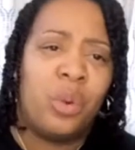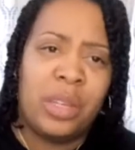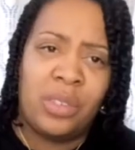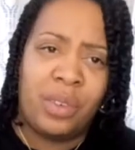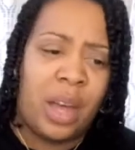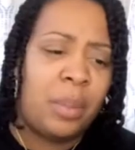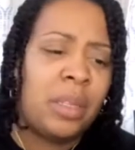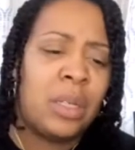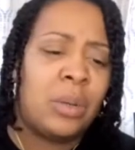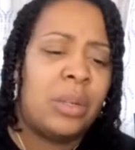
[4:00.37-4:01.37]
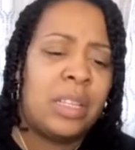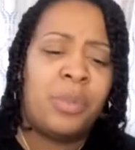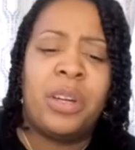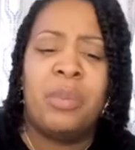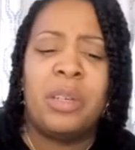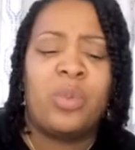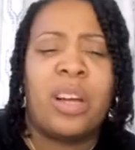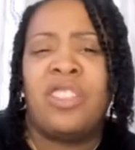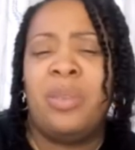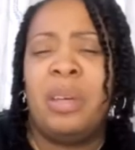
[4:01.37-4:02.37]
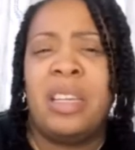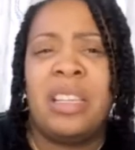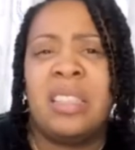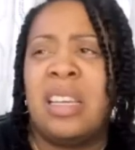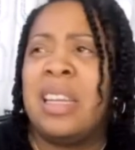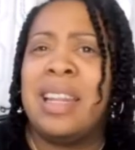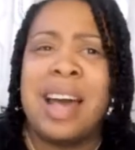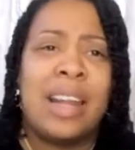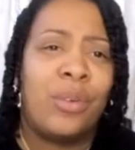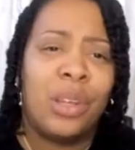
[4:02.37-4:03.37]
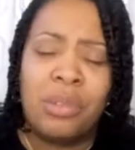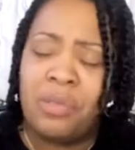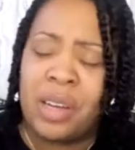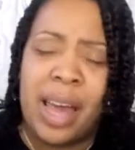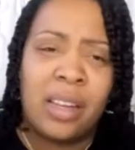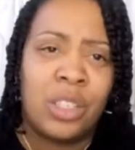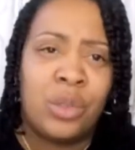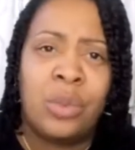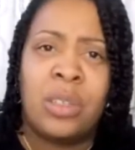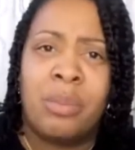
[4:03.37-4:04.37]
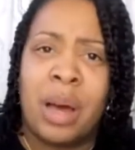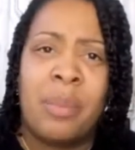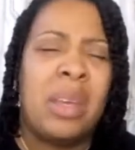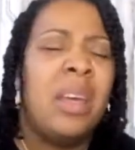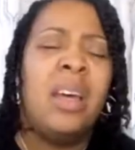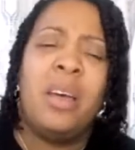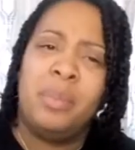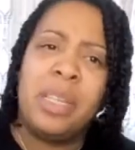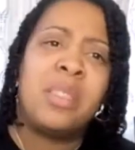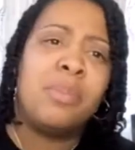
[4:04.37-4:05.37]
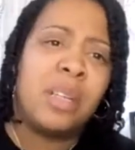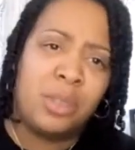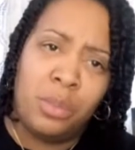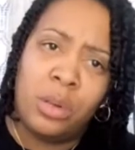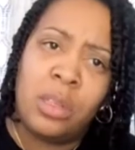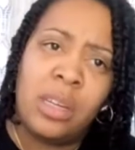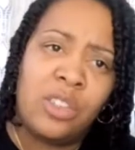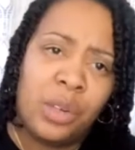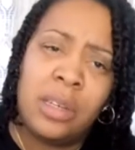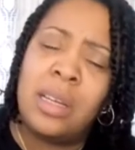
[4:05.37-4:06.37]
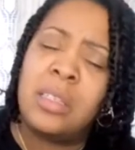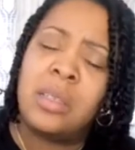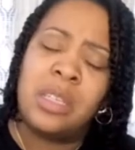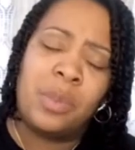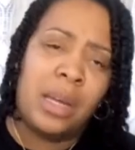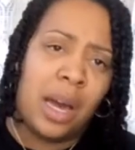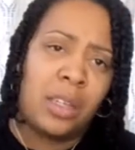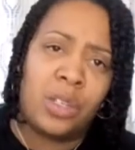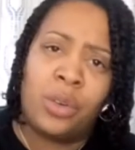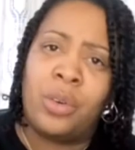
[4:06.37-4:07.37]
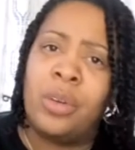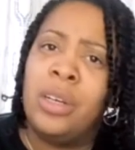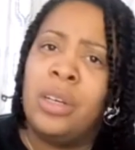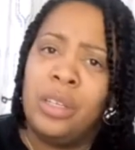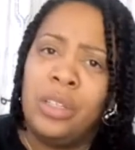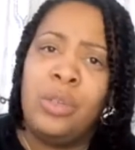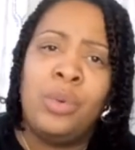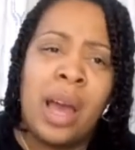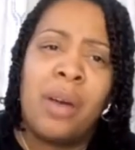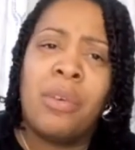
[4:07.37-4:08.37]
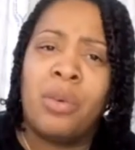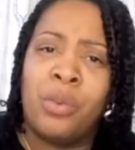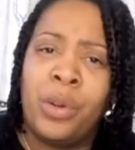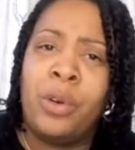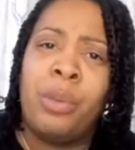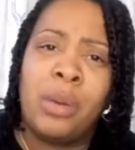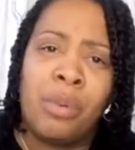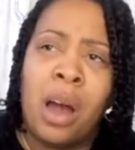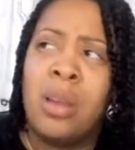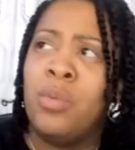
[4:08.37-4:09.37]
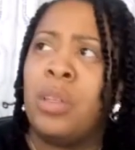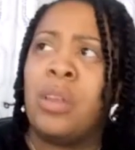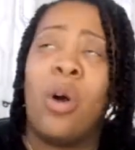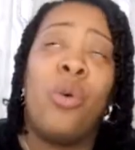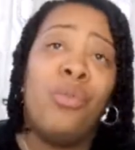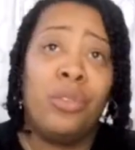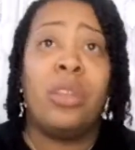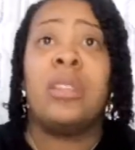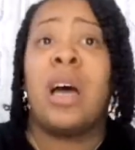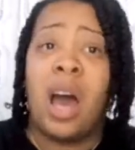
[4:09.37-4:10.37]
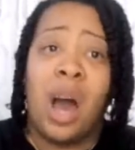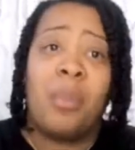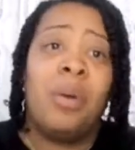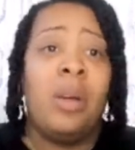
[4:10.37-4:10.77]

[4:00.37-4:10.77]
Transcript: his family. So that's pretty much why she been extending the I don't give a fuck attitude to Bobby. But it's much more than that, Trina. Let's just be honest, girl. You have a real big problem with over the top